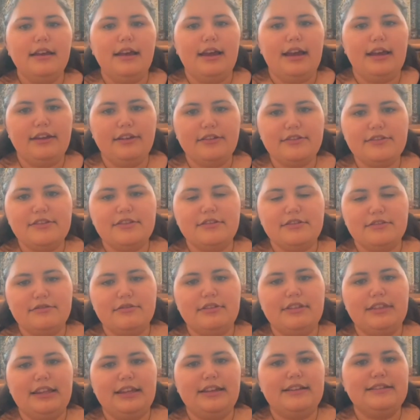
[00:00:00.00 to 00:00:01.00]
I also do
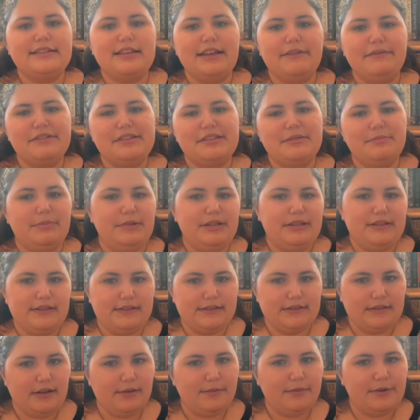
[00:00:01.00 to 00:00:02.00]
think Sava is a bit
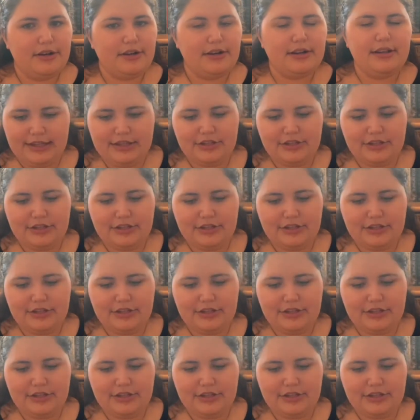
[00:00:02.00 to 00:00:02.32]
stubborn.